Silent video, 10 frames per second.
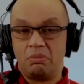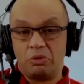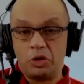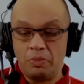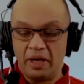
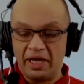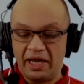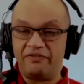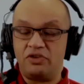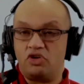you may
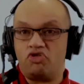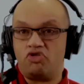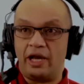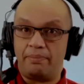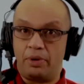have to
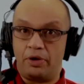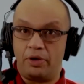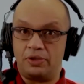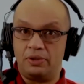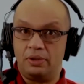try a
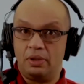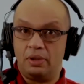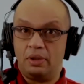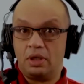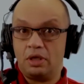person,
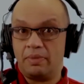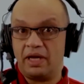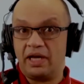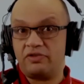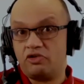you may
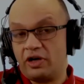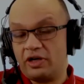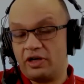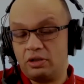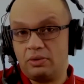have to try
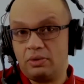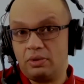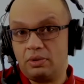two.